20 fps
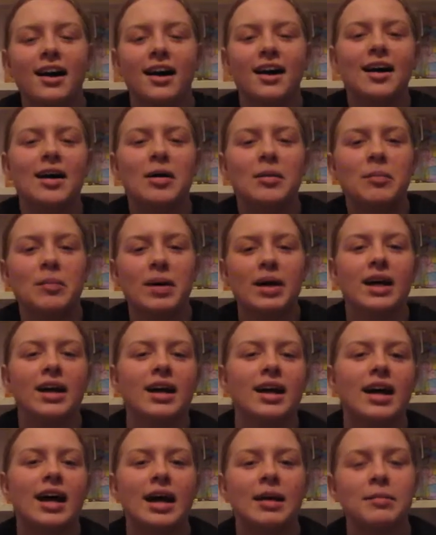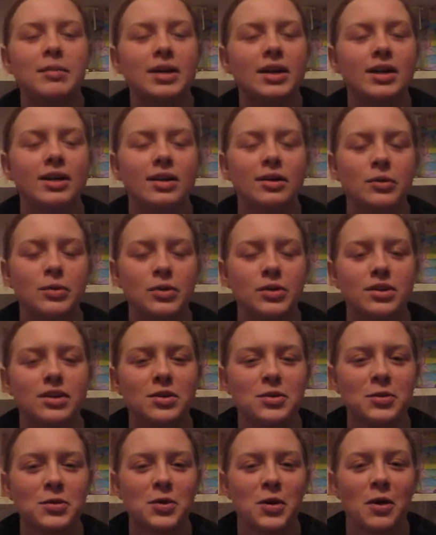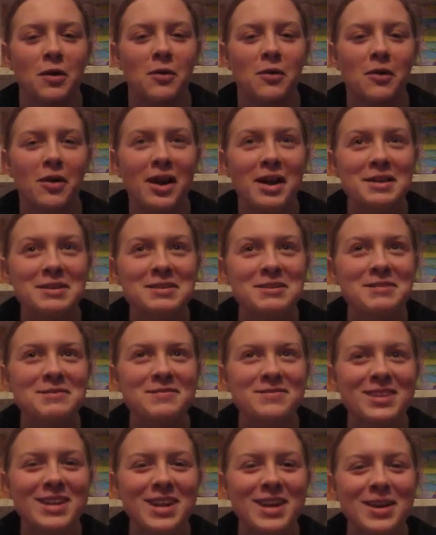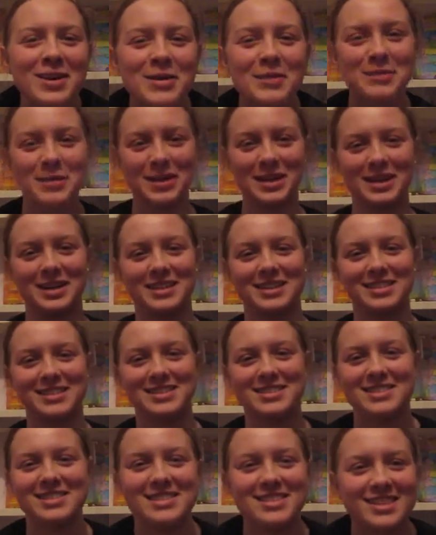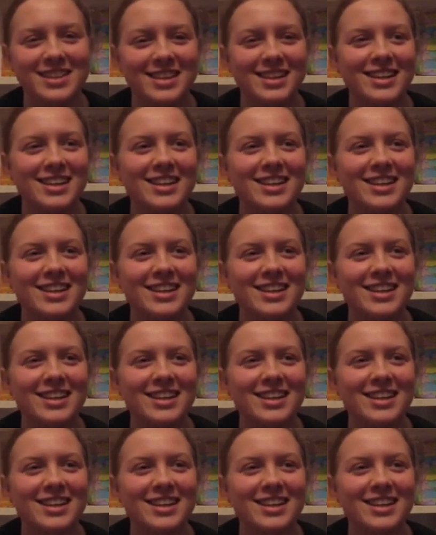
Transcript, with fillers: Um, I'm here with another random video because